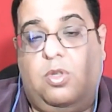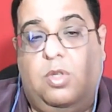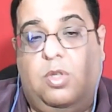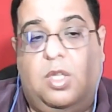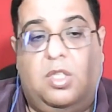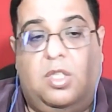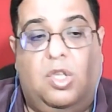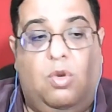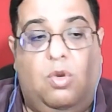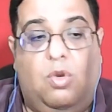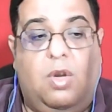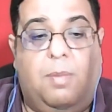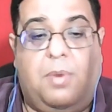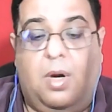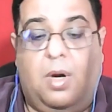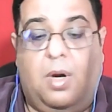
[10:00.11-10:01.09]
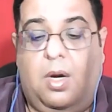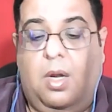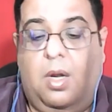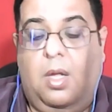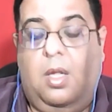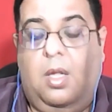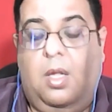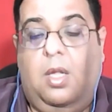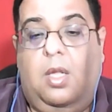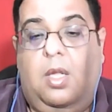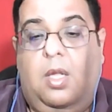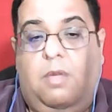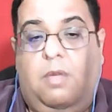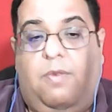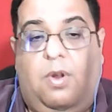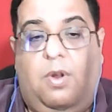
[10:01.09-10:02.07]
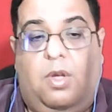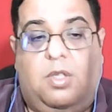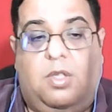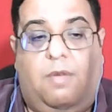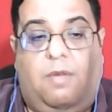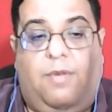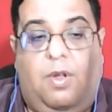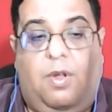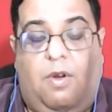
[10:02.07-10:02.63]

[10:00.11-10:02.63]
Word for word: So this new liberal philosophy